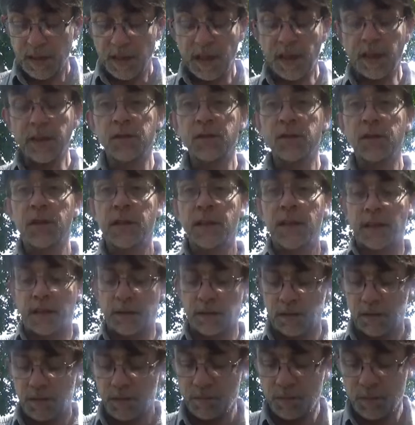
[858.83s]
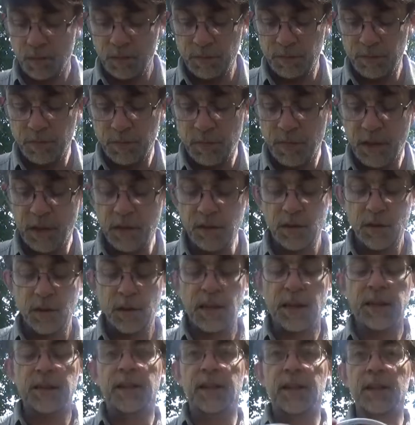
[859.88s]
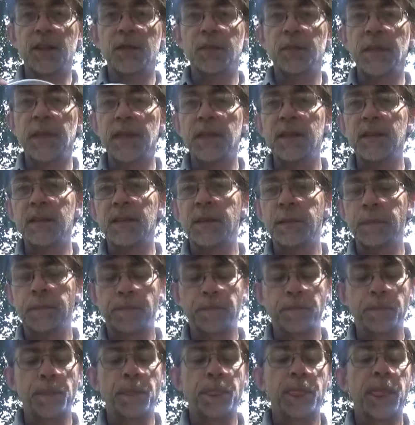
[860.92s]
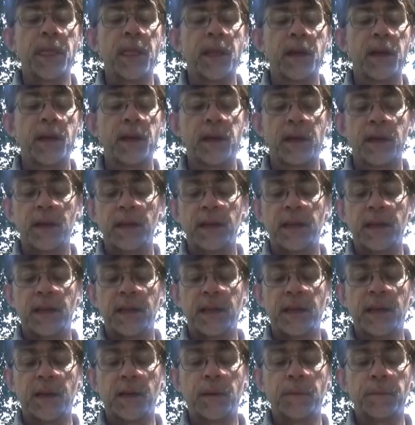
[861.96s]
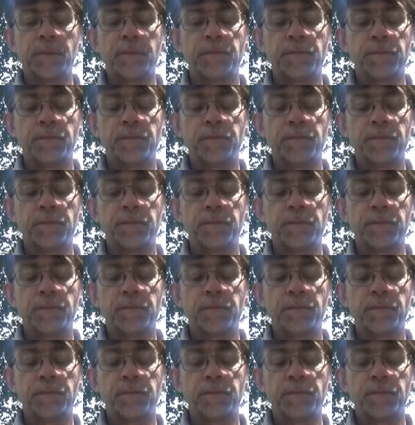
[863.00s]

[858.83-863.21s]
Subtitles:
I also got this piece. Now,